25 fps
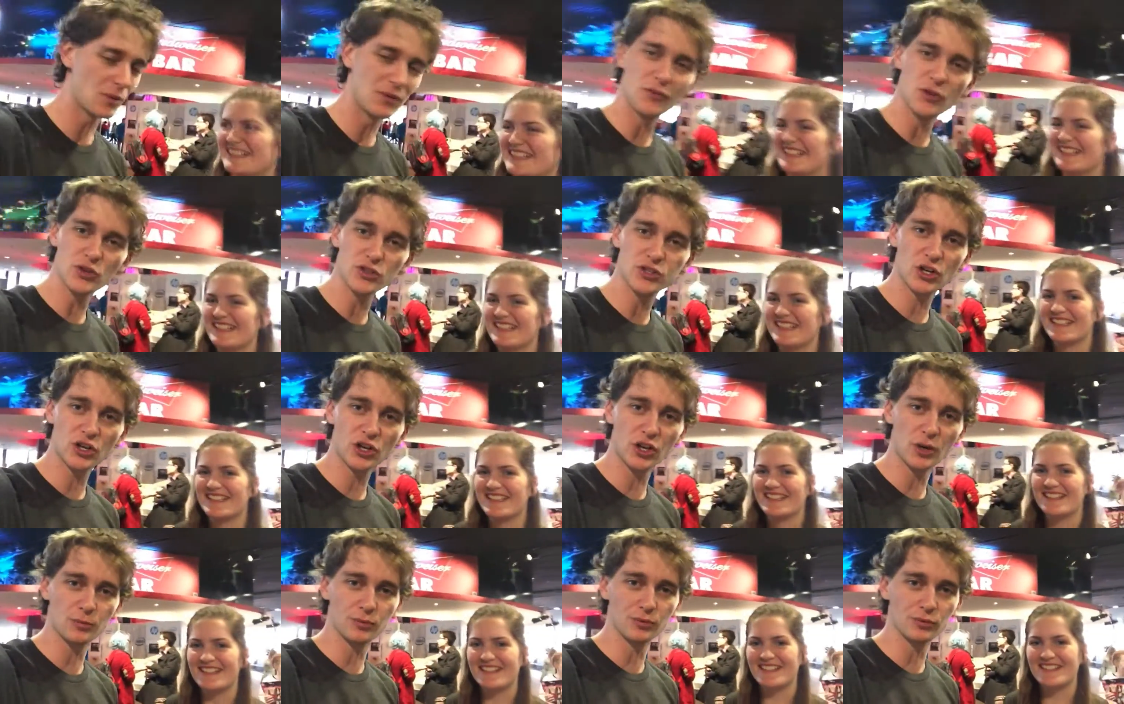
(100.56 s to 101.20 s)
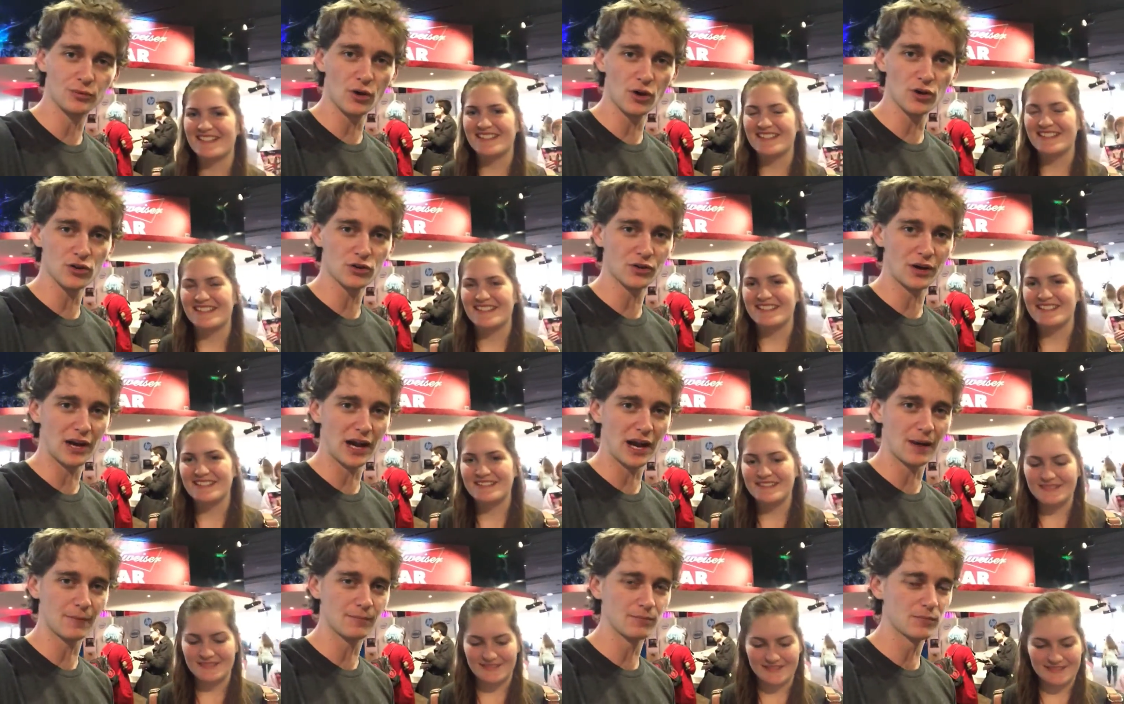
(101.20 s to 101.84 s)
Speaker 1: We've also got a
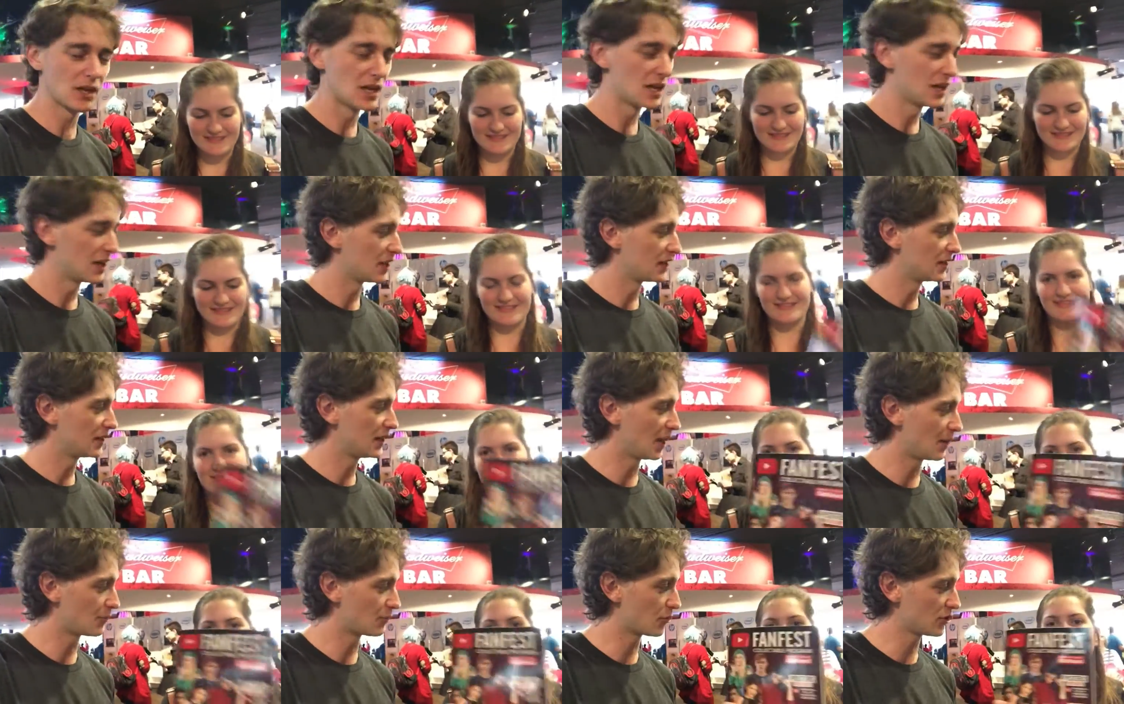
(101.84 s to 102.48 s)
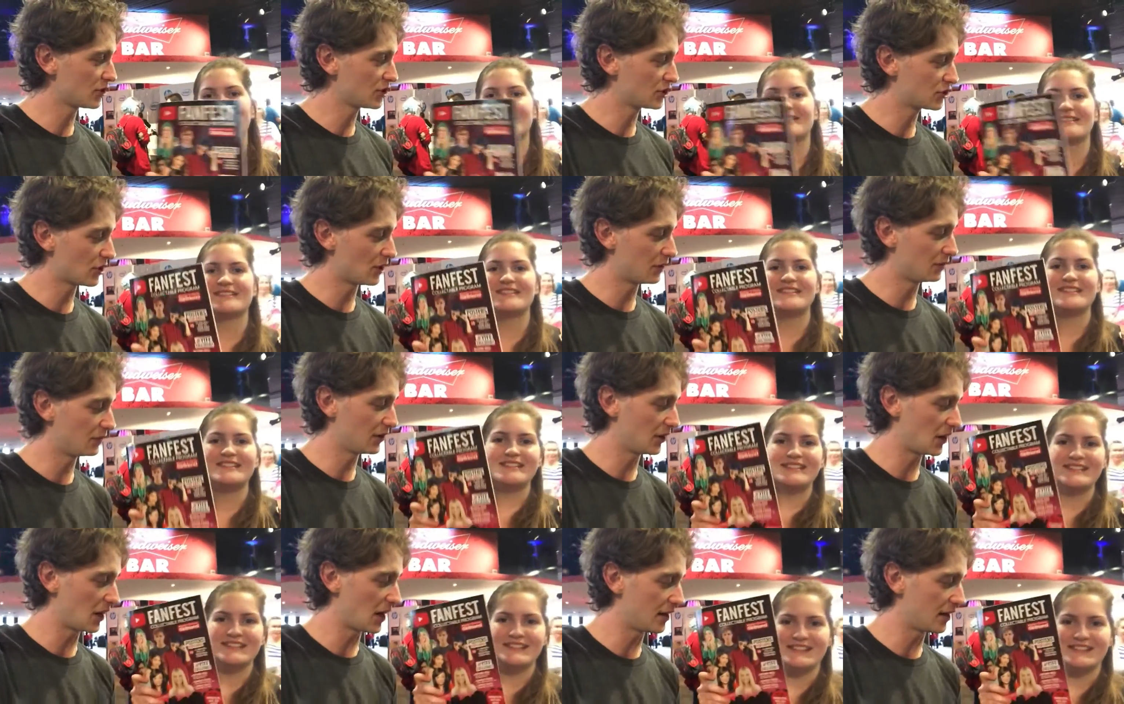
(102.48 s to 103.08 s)
program. Now Bronte's trying to figure